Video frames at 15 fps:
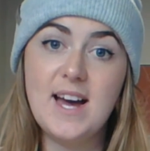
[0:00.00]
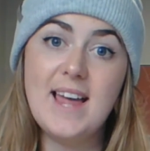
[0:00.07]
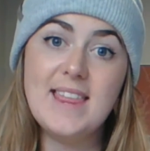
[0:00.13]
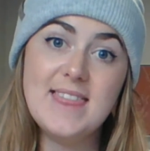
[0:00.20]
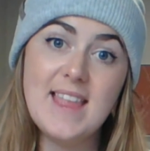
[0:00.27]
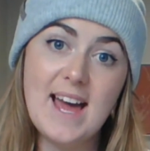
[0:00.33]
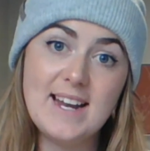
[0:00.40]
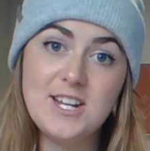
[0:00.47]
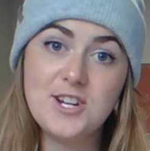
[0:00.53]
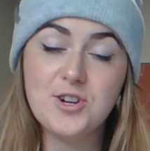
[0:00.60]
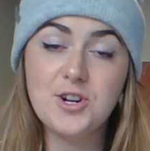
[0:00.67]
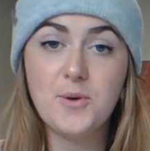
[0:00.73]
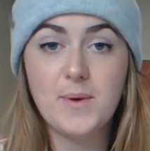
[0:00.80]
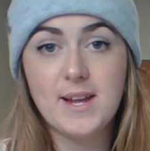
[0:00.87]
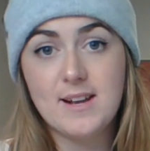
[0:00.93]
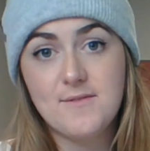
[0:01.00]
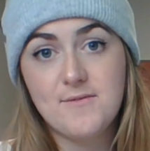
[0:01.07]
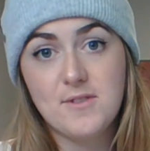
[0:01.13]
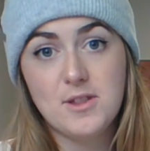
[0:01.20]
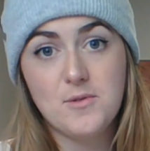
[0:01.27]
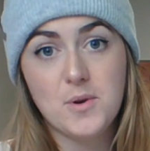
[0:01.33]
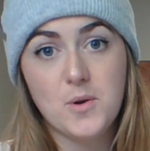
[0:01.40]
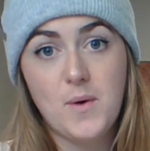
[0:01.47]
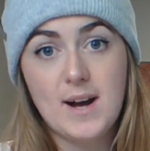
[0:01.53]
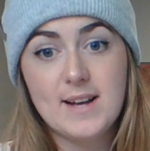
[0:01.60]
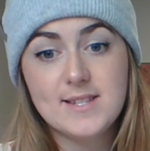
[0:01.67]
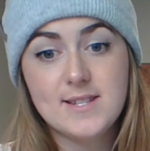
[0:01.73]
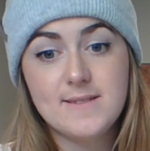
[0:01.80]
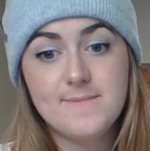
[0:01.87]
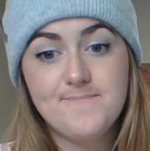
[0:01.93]
and then you're going in for the
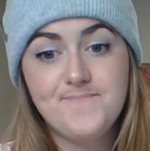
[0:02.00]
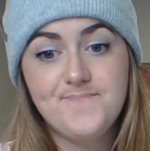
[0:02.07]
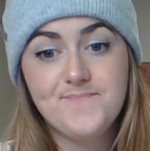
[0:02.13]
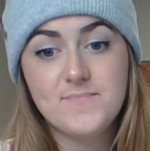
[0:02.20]
request.